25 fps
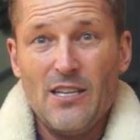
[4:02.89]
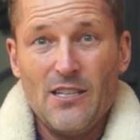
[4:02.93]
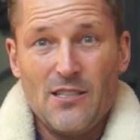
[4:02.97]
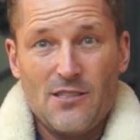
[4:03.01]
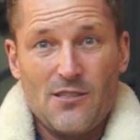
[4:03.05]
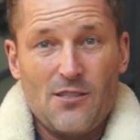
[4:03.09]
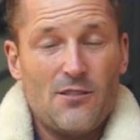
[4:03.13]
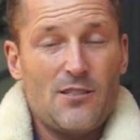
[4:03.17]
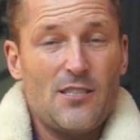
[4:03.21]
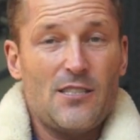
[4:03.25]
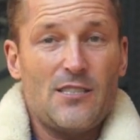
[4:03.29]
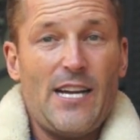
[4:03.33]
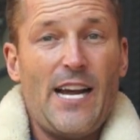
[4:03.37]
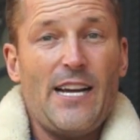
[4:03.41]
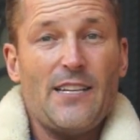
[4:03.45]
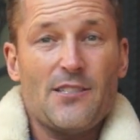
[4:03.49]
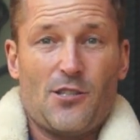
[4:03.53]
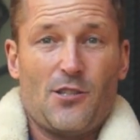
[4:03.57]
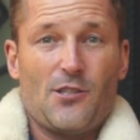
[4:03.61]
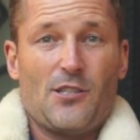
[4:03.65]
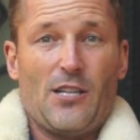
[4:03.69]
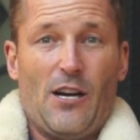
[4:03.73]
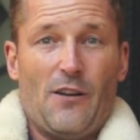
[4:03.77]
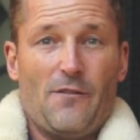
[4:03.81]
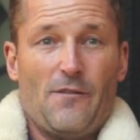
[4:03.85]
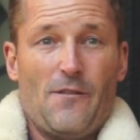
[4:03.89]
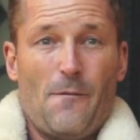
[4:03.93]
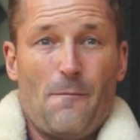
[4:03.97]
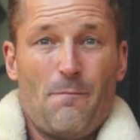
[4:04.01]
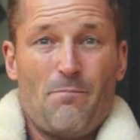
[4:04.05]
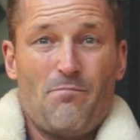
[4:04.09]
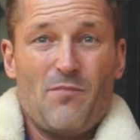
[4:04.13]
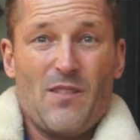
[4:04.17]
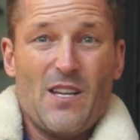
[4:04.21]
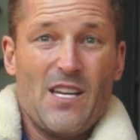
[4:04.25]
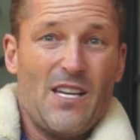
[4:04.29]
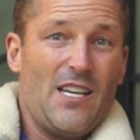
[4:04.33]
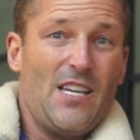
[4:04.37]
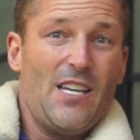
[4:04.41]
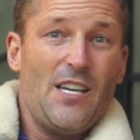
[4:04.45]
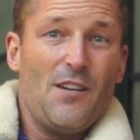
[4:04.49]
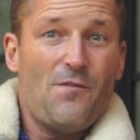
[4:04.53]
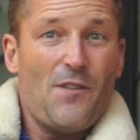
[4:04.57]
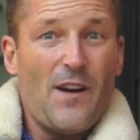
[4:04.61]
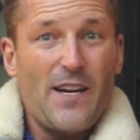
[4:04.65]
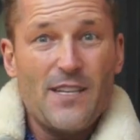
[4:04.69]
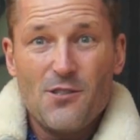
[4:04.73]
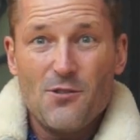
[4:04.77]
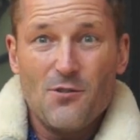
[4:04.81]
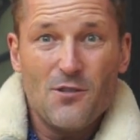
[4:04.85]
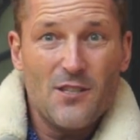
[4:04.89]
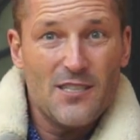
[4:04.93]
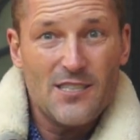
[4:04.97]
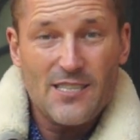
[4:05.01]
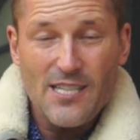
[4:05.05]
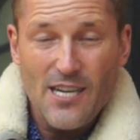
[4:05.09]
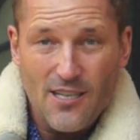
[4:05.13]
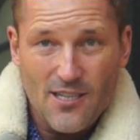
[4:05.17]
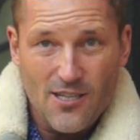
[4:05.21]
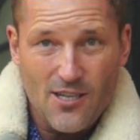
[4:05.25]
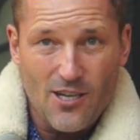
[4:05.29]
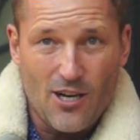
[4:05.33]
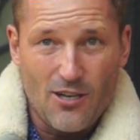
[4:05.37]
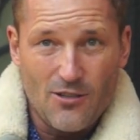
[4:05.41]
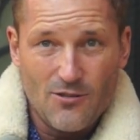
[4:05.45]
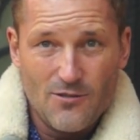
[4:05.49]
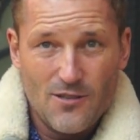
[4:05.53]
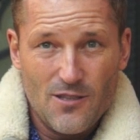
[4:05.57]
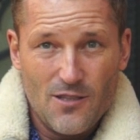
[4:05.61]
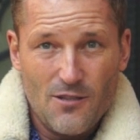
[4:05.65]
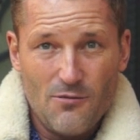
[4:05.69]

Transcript: So just ask yourself, if I do this telecall,